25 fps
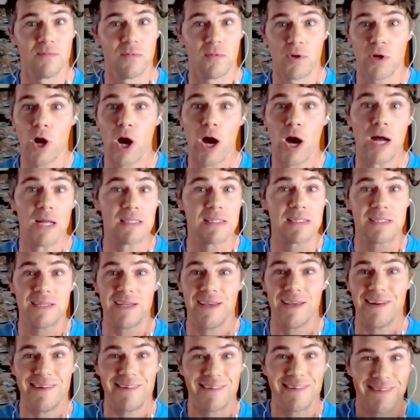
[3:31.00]

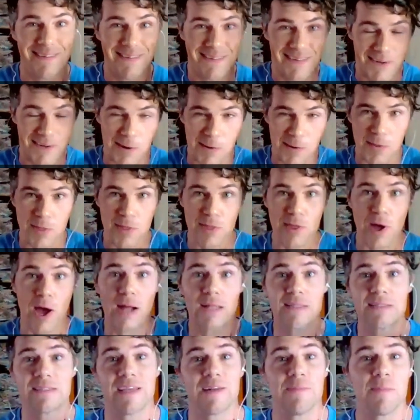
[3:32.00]
constant you know
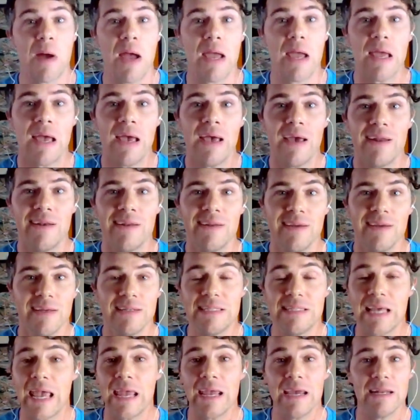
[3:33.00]
thoughts in my head
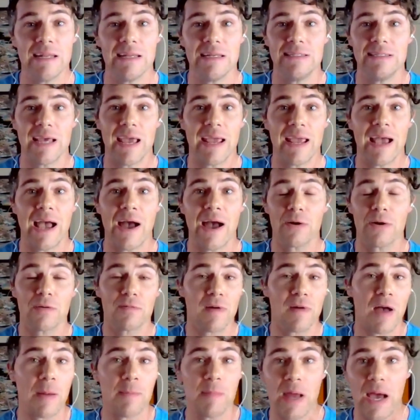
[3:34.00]
day in and day out
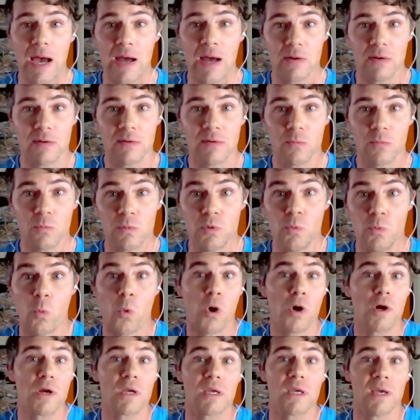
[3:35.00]
if i'm not
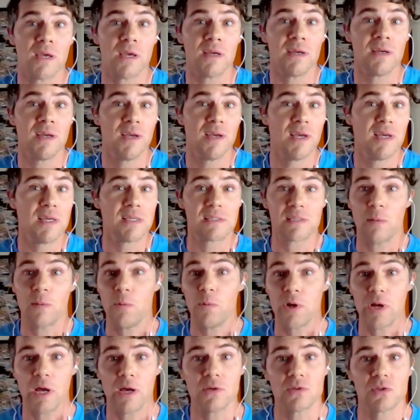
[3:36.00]
working
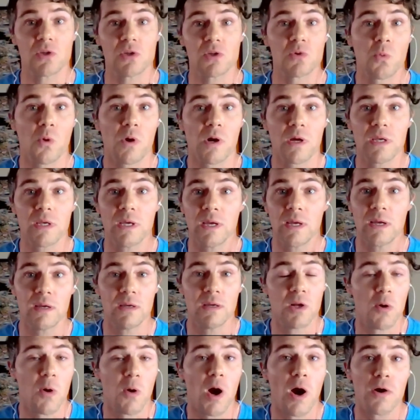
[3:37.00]
someone else is
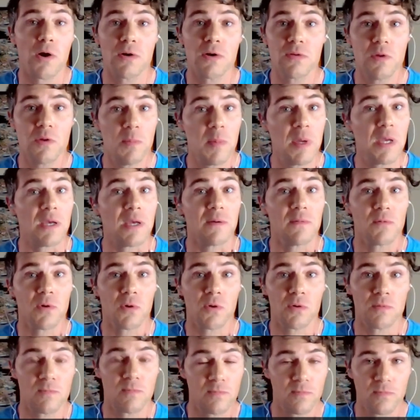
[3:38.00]
working you know harder than me
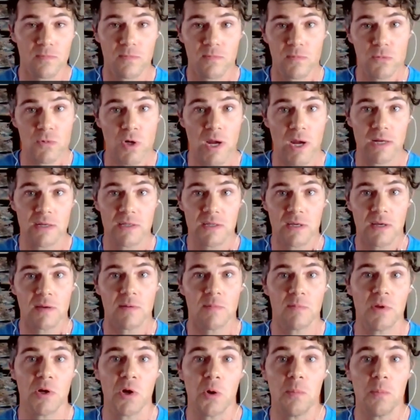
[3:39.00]
or trying
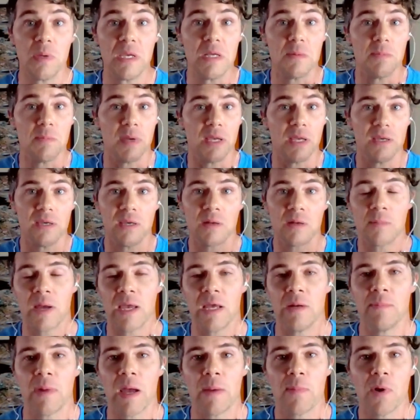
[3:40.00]
to you know beat me in my
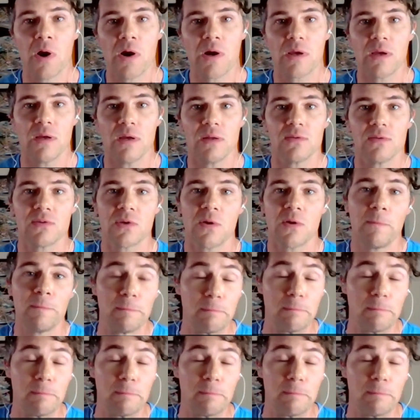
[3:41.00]
in my yeah. market so